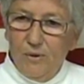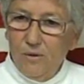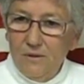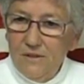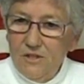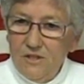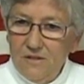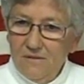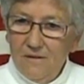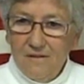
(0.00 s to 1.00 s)
Polish,
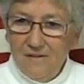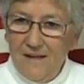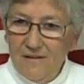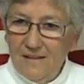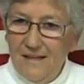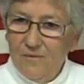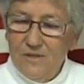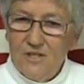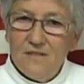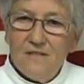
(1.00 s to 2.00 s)
all the Slavic
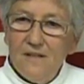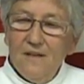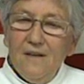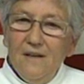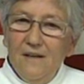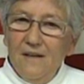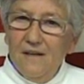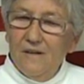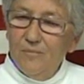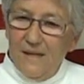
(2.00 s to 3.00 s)
languages.
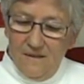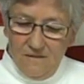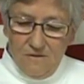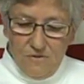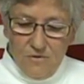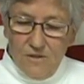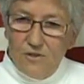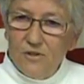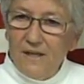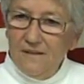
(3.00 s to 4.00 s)
And my Uncle
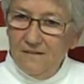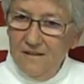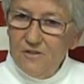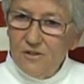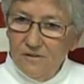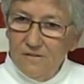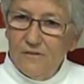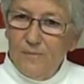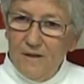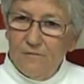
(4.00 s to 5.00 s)
George tried to teach her
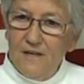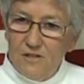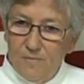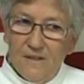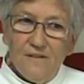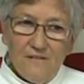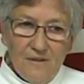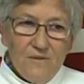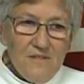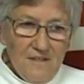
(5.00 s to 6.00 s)
to speak French because
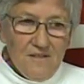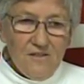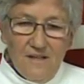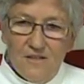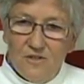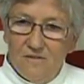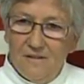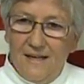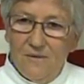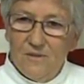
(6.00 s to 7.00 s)
that was the
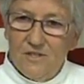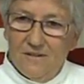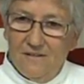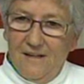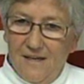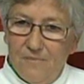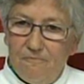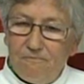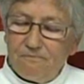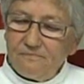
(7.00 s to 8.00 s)
international language at the time.
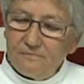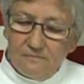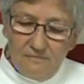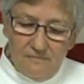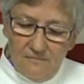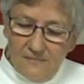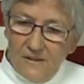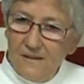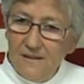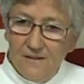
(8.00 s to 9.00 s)

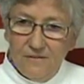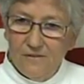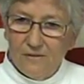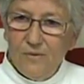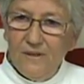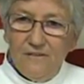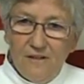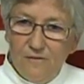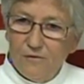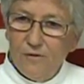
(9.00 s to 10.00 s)
And after three weeks,
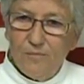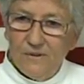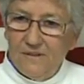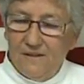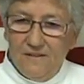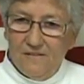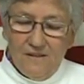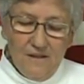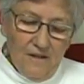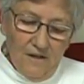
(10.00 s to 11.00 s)
he threw the book down. He
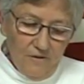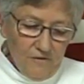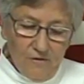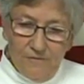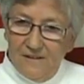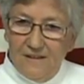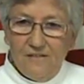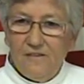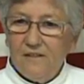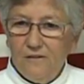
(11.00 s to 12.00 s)
said, You're so
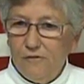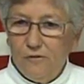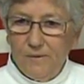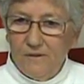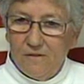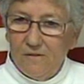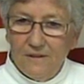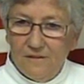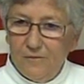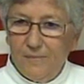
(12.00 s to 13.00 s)
fantastically stupid, you're
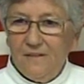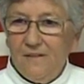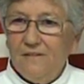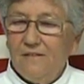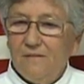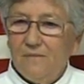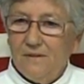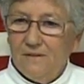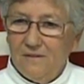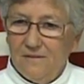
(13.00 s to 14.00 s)
only going to speak these
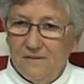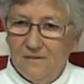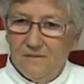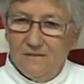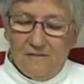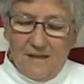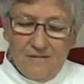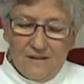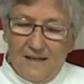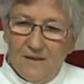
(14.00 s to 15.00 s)
uh,
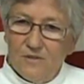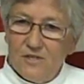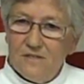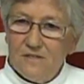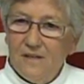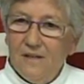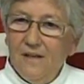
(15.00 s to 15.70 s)
Slavic languages.